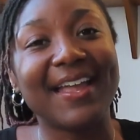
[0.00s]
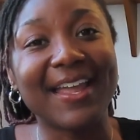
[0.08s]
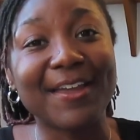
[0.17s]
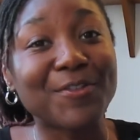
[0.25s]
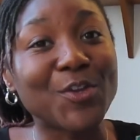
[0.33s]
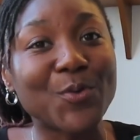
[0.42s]

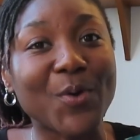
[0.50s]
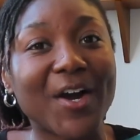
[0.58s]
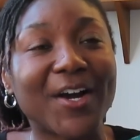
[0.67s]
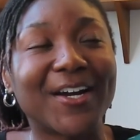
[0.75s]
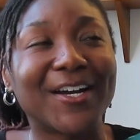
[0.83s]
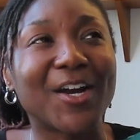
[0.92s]
if you
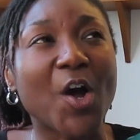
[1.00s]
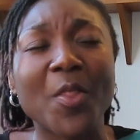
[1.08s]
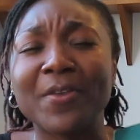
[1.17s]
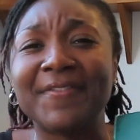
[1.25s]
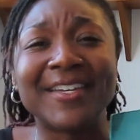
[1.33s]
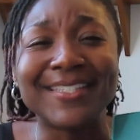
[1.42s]
are on
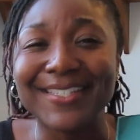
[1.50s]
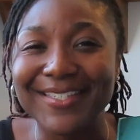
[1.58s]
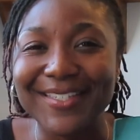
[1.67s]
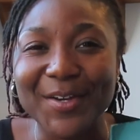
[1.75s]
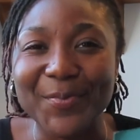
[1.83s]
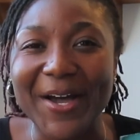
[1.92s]
the fence
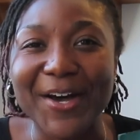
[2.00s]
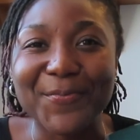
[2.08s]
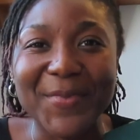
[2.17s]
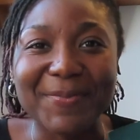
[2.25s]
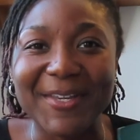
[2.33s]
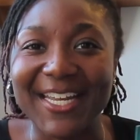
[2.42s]
about
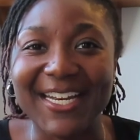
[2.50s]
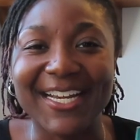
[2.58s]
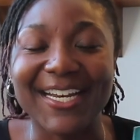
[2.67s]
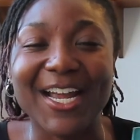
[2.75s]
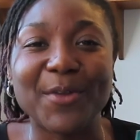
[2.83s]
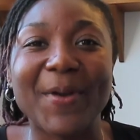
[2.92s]
maybe getting
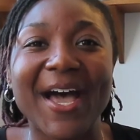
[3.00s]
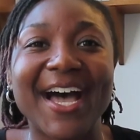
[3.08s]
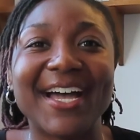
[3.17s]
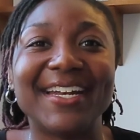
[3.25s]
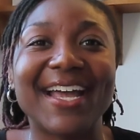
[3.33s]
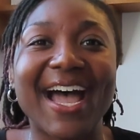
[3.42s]
an
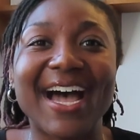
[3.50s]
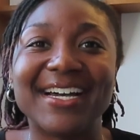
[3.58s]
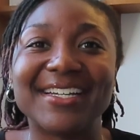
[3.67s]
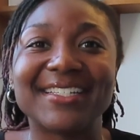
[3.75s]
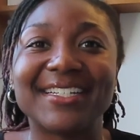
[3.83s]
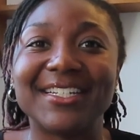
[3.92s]
iPad
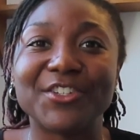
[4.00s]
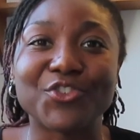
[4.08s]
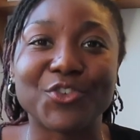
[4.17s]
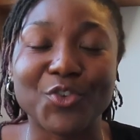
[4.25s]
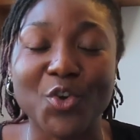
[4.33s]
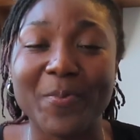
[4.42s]
as a
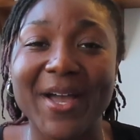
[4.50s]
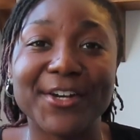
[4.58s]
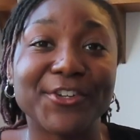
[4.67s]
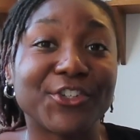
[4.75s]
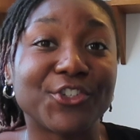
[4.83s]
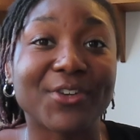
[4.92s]
digital
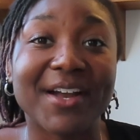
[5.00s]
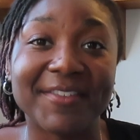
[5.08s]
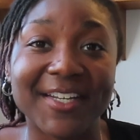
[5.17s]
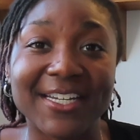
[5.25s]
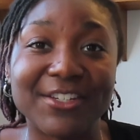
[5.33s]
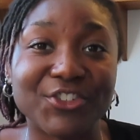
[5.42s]
nomad or just
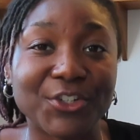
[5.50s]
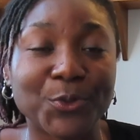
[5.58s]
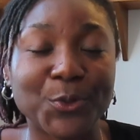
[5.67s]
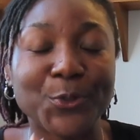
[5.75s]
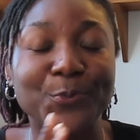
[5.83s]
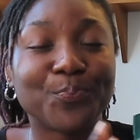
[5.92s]
traveling in
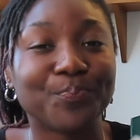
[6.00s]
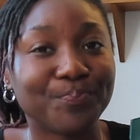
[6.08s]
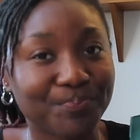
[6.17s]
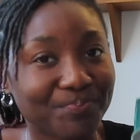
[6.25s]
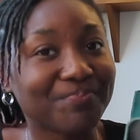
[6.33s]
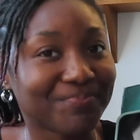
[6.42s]
general,
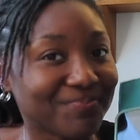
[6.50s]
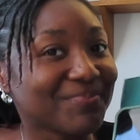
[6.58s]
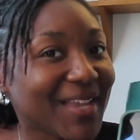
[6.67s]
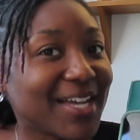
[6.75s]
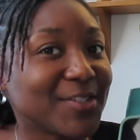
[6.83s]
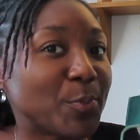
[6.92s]

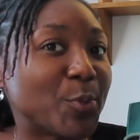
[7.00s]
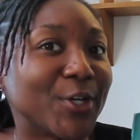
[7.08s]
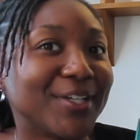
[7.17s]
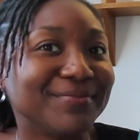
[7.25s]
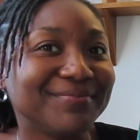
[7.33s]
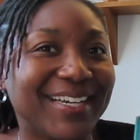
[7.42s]
I
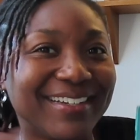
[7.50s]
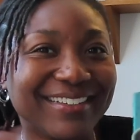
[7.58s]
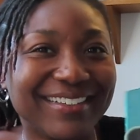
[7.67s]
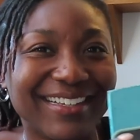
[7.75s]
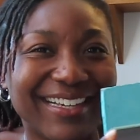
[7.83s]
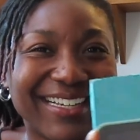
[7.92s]
support.
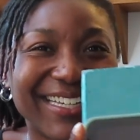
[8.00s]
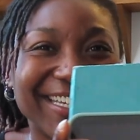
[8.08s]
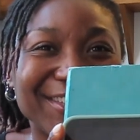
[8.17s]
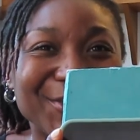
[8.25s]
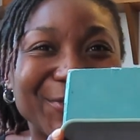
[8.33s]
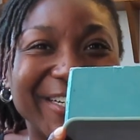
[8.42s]

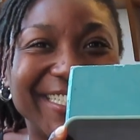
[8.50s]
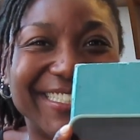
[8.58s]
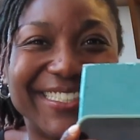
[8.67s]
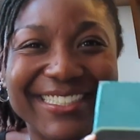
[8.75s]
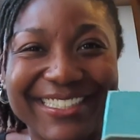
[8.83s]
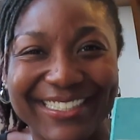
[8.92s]
Get you
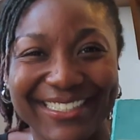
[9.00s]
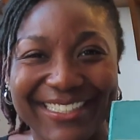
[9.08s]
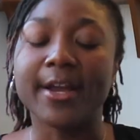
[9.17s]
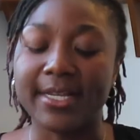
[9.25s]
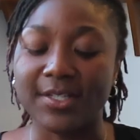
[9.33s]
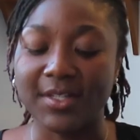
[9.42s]
one.
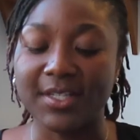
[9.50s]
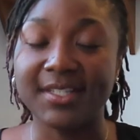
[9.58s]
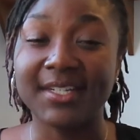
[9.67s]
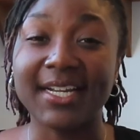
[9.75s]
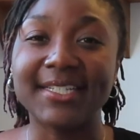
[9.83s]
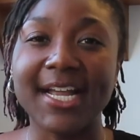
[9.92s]
Alright, so this
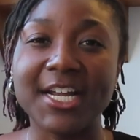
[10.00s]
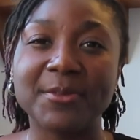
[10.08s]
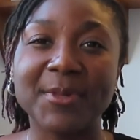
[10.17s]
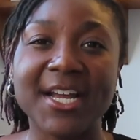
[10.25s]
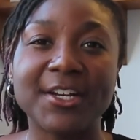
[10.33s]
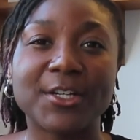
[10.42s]
next
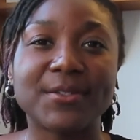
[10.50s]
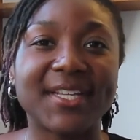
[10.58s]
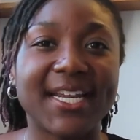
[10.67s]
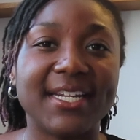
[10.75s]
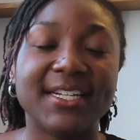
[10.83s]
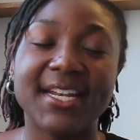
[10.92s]
item kind of goes
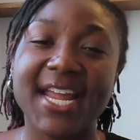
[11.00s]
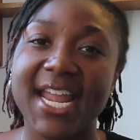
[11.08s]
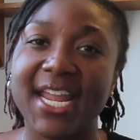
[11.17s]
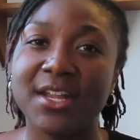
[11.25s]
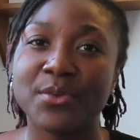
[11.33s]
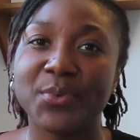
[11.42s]
hand in
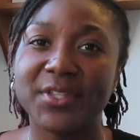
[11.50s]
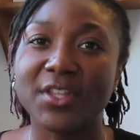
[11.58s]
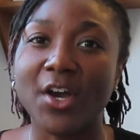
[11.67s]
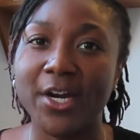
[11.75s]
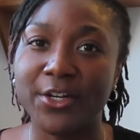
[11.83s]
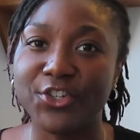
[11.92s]
hand with
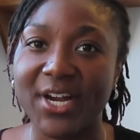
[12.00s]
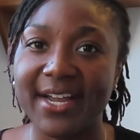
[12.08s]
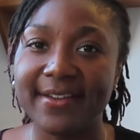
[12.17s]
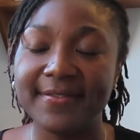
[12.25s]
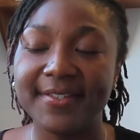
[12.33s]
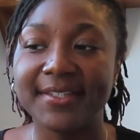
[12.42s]
the hard
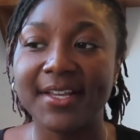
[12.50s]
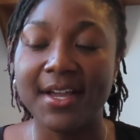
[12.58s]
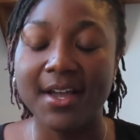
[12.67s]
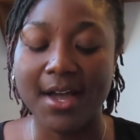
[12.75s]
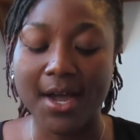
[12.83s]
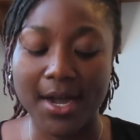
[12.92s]
drives
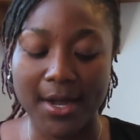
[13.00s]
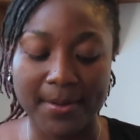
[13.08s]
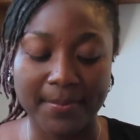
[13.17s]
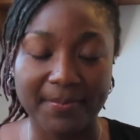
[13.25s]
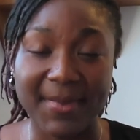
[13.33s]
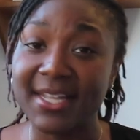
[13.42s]

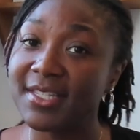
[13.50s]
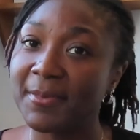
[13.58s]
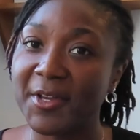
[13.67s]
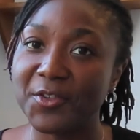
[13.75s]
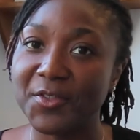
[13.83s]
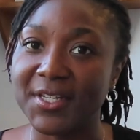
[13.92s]
and some
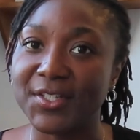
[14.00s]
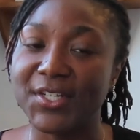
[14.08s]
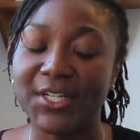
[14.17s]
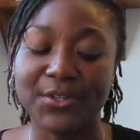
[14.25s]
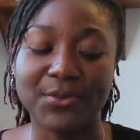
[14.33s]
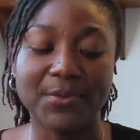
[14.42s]
other things
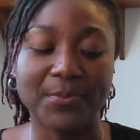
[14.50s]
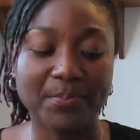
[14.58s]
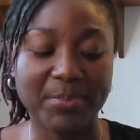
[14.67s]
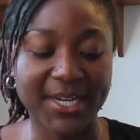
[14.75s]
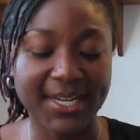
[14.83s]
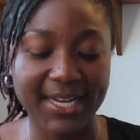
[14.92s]
too,
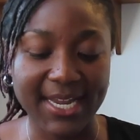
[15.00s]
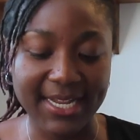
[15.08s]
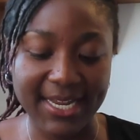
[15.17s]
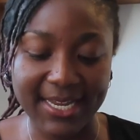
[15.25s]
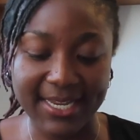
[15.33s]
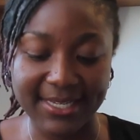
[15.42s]
but
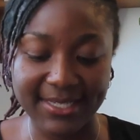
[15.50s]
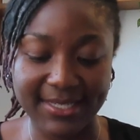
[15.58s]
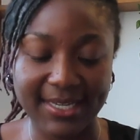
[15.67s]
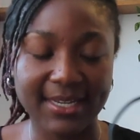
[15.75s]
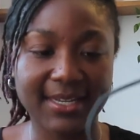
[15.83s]
it is